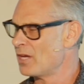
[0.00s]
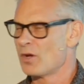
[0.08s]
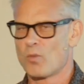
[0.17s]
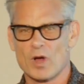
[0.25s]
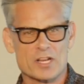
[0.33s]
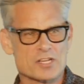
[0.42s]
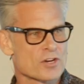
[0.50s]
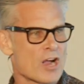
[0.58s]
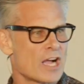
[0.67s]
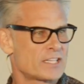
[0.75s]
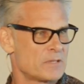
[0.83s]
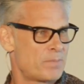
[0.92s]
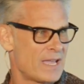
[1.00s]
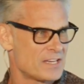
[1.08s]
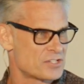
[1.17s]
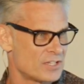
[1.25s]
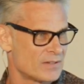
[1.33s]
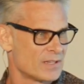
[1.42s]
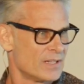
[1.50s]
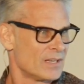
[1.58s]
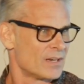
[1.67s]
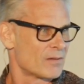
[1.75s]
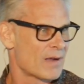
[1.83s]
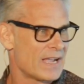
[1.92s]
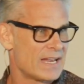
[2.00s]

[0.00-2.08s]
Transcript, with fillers: What is your occupation, right?